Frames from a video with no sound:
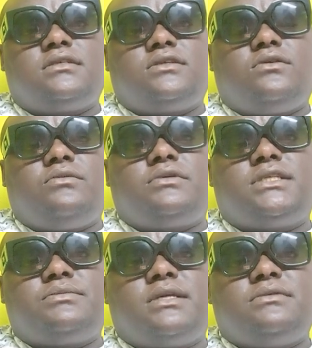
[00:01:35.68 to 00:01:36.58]
So
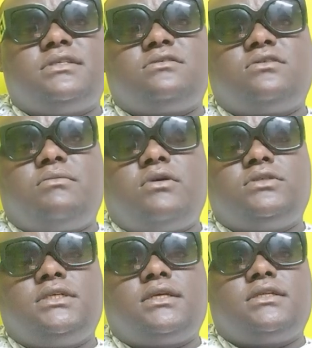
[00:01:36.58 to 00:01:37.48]
sometimes it's
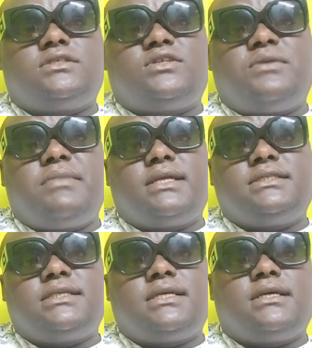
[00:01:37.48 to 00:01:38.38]
traumatic,
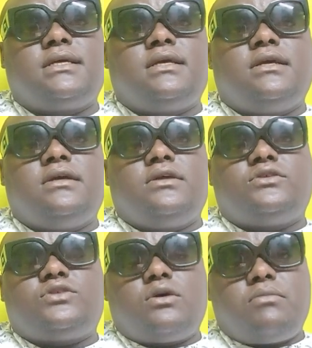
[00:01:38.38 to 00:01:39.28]
traumatic,
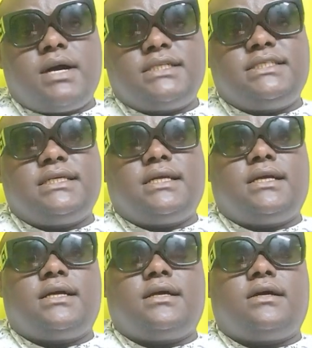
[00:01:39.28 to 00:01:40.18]
traumatic
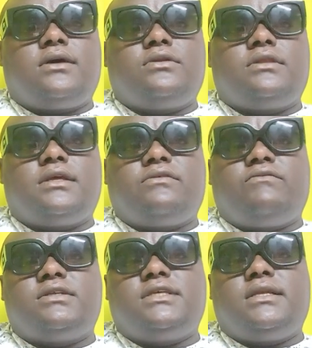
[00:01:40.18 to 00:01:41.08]
on um, the
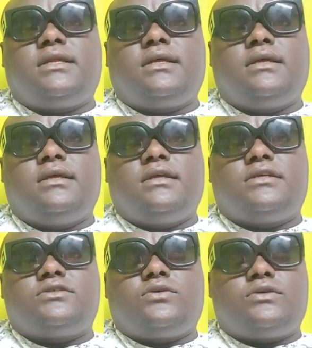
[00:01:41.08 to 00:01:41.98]
vagina.
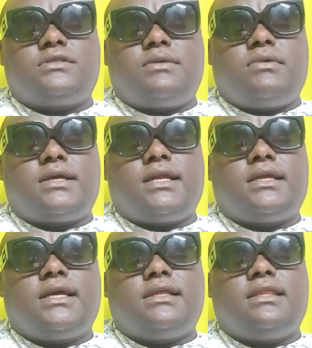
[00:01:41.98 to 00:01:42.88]
So someone
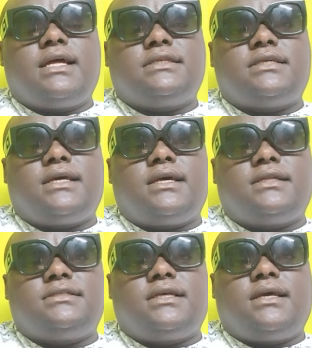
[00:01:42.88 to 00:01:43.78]
can get that uh,
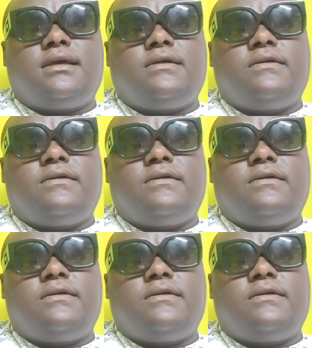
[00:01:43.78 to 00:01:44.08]
tear